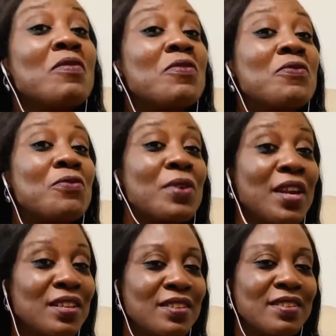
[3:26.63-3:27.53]

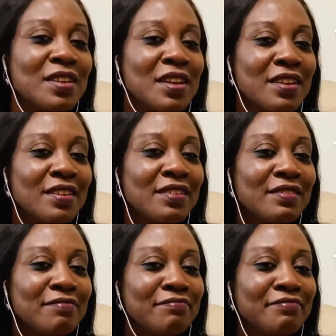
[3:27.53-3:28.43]
friends
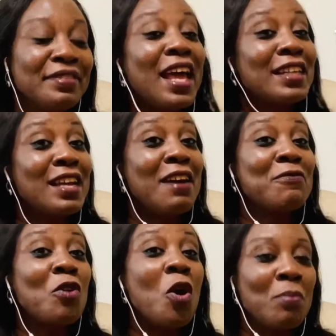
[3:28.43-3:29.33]
that I've
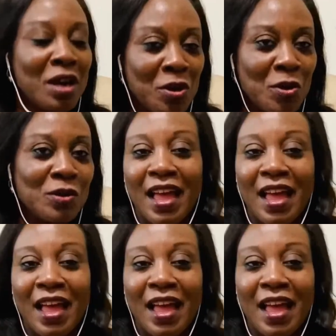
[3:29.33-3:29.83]
come across.